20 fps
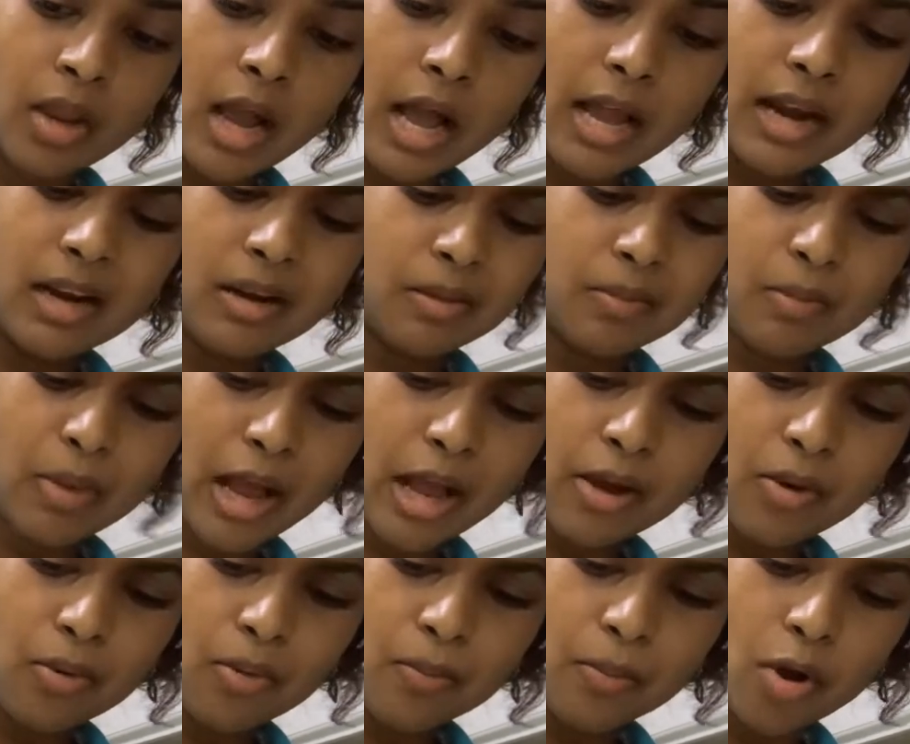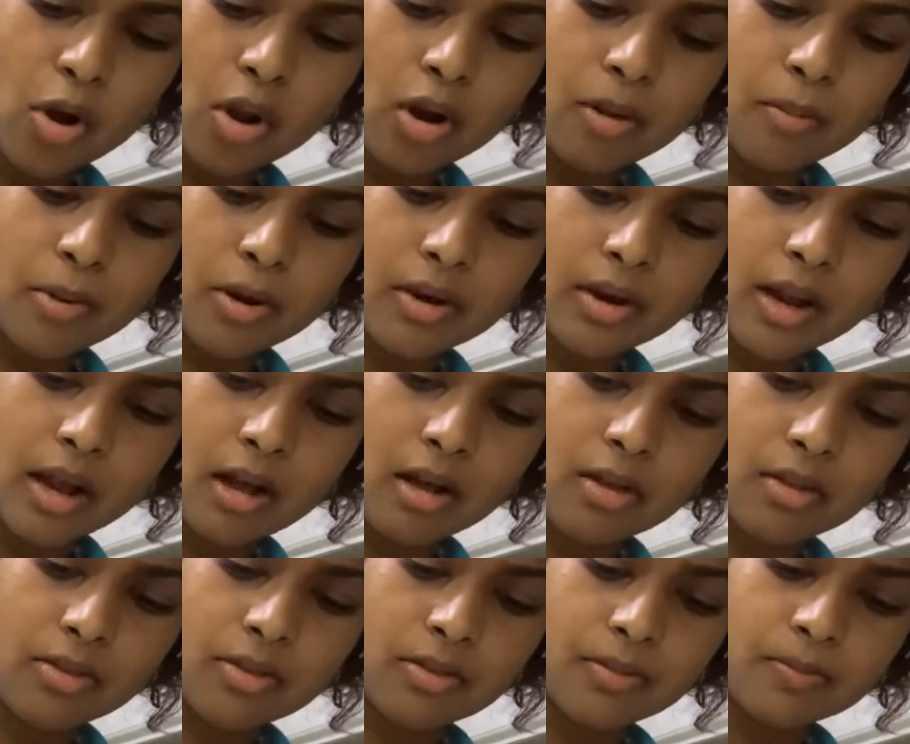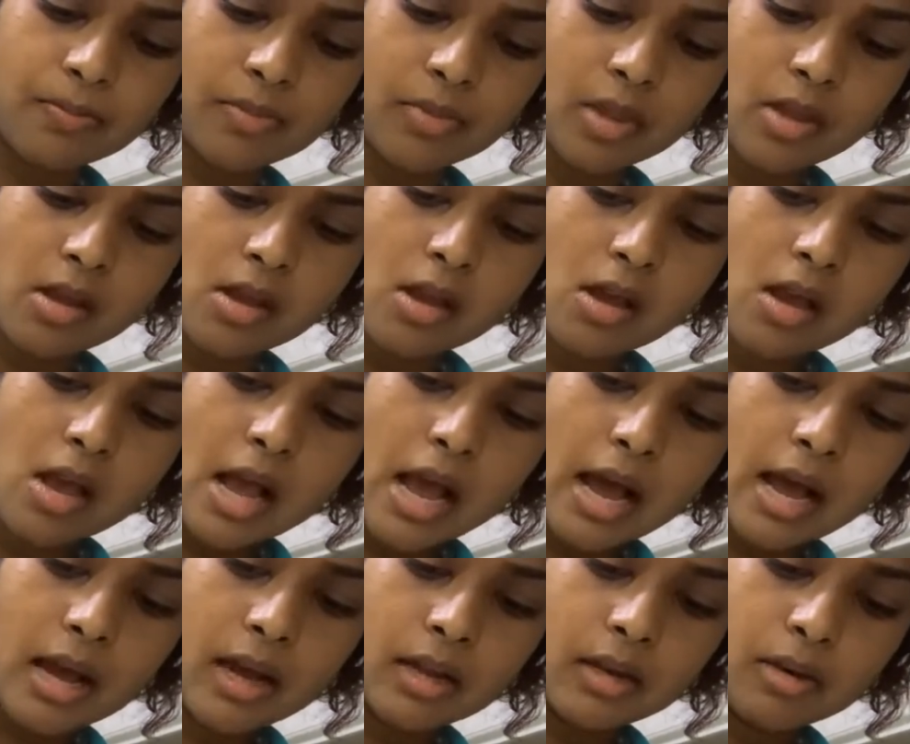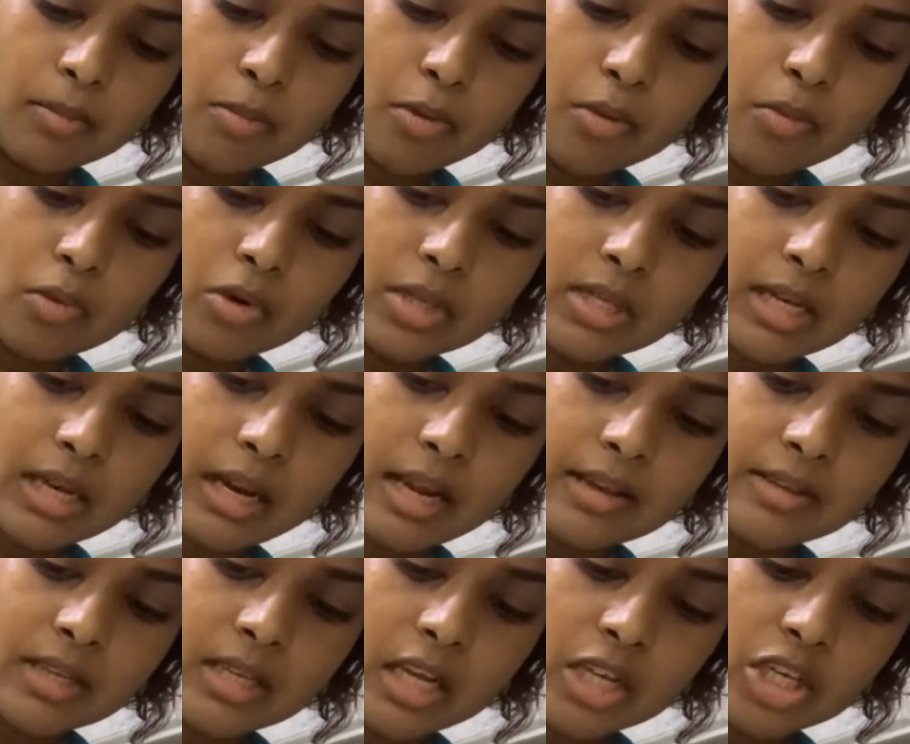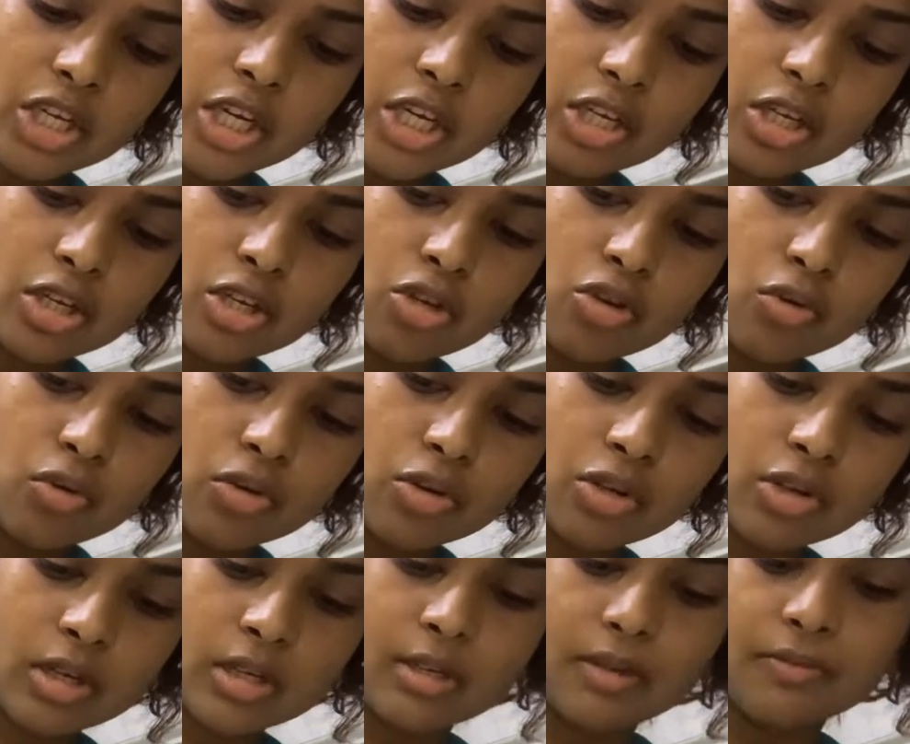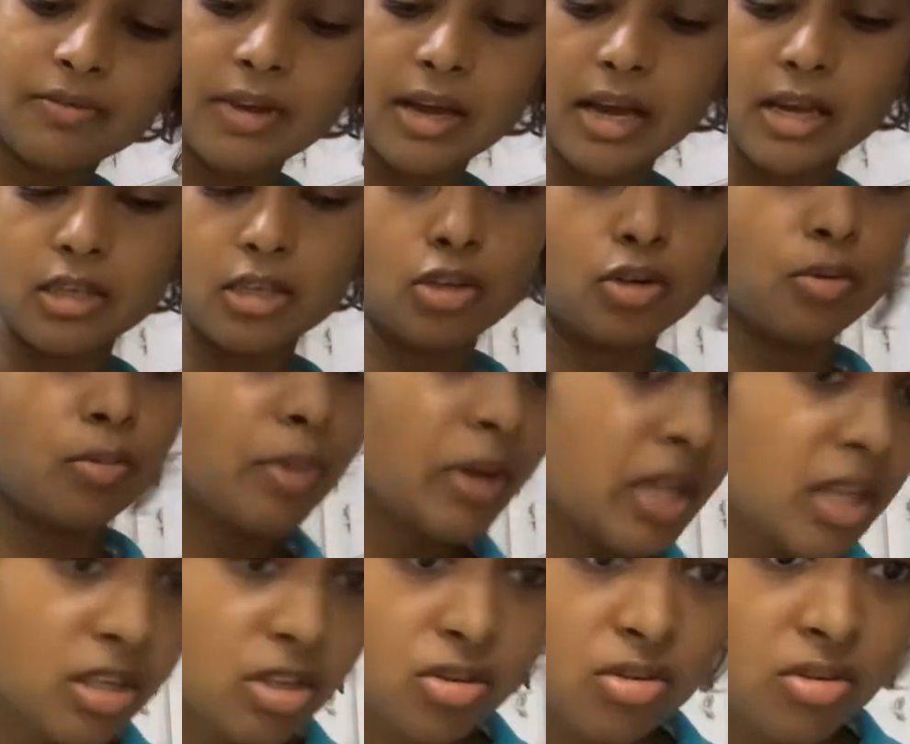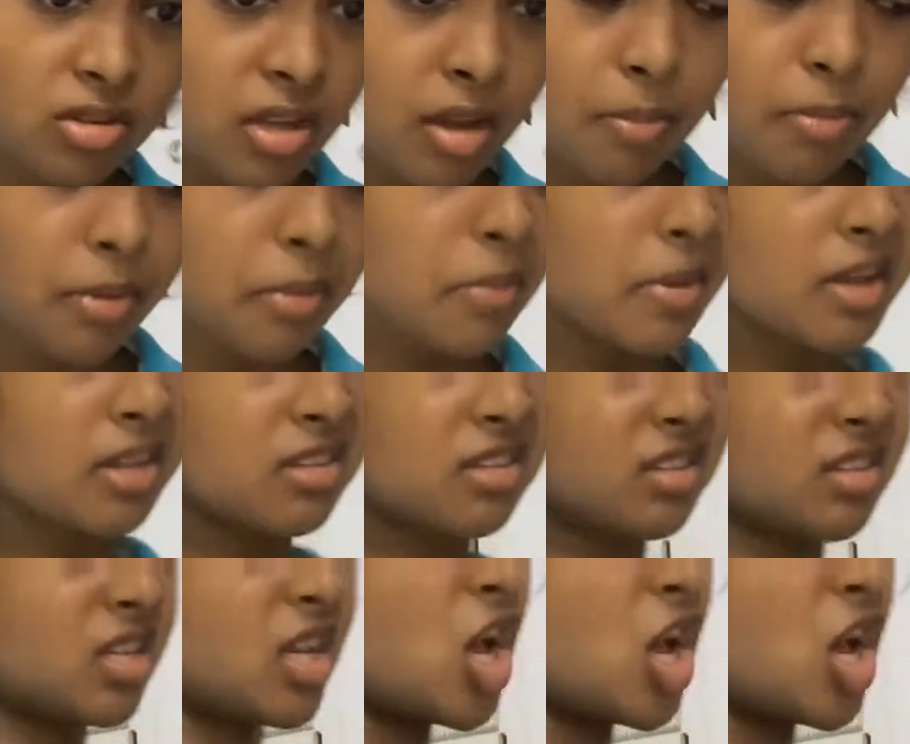And I'm, I'm all about health and promoting lifestyle changes, no restrictive diets, no pills, no supplements,